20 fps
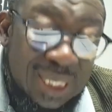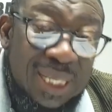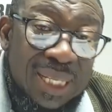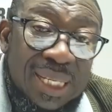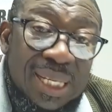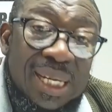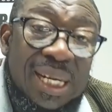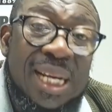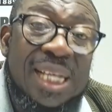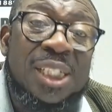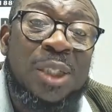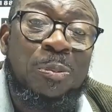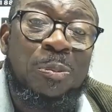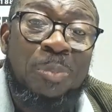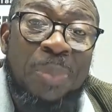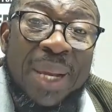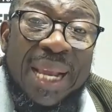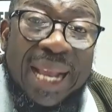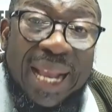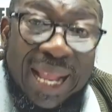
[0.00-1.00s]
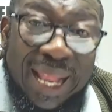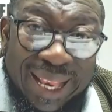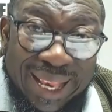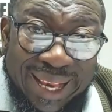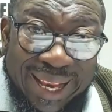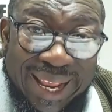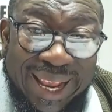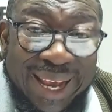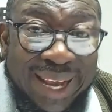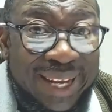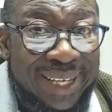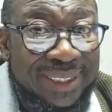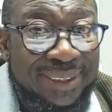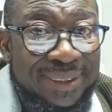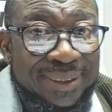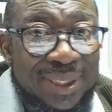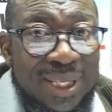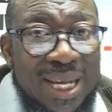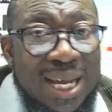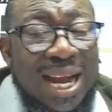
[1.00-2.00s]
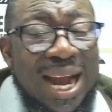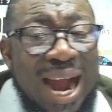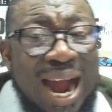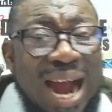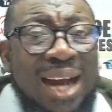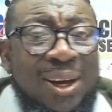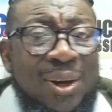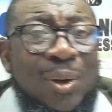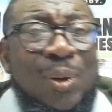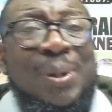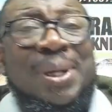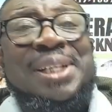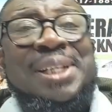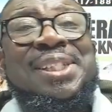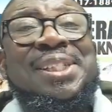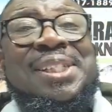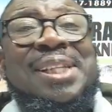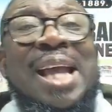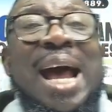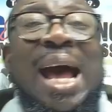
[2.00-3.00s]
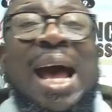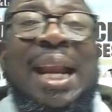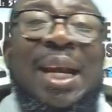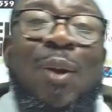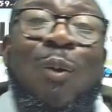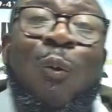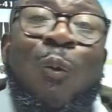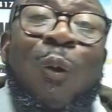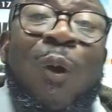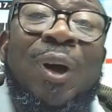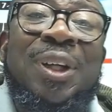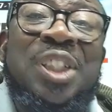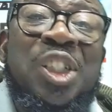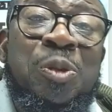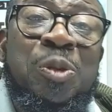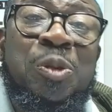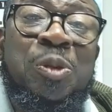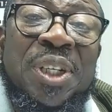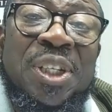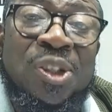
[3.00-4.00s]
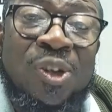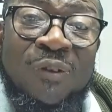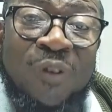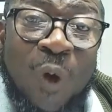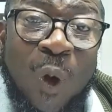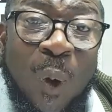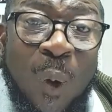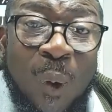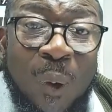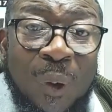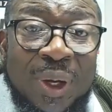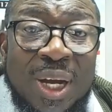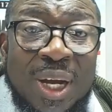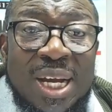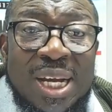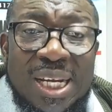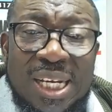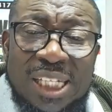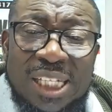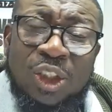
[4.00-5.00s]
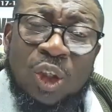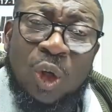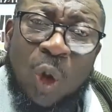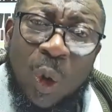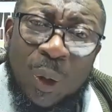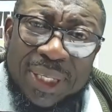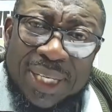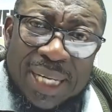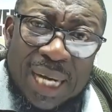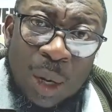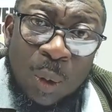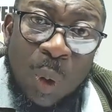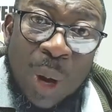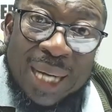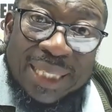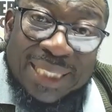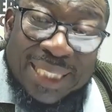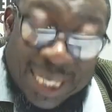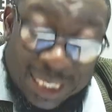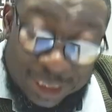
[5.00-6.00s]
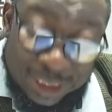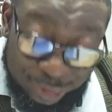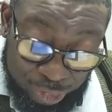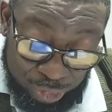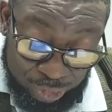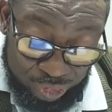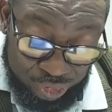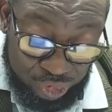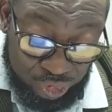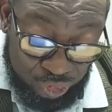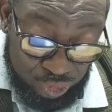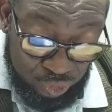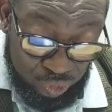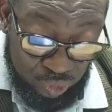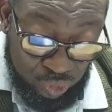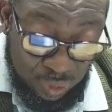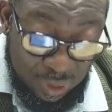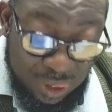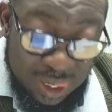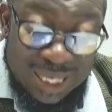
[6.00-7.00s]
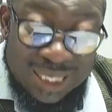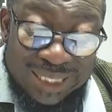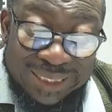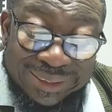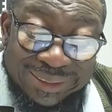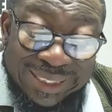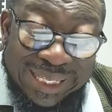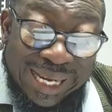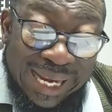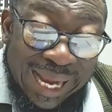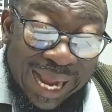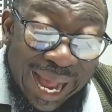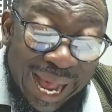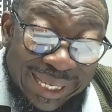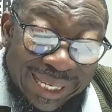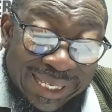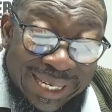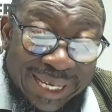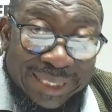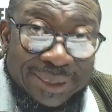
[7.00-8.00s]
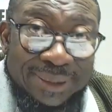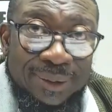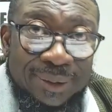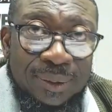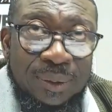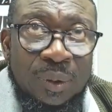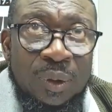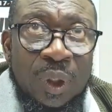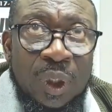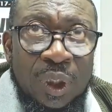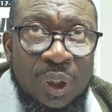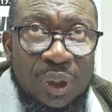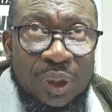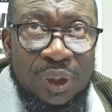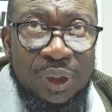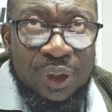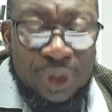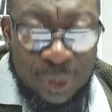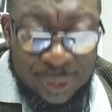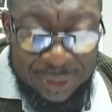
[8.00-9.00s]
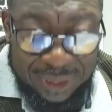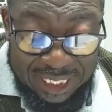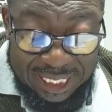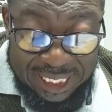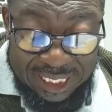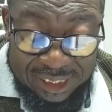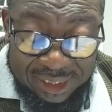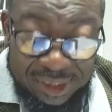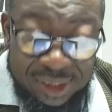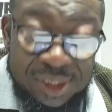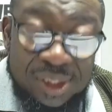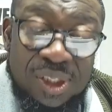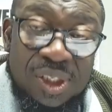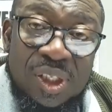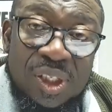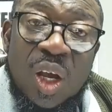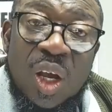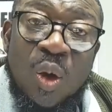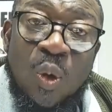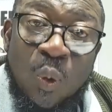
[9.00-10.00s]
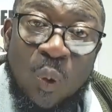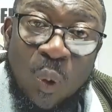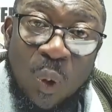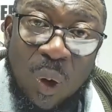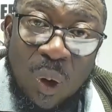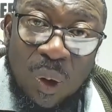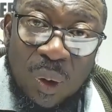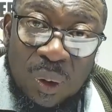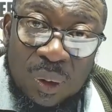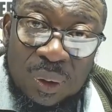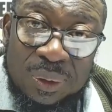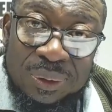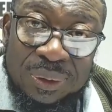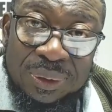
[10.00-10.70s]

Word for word: Let's be clear and understand what Spirit of God is calling our attention to regarding today's world.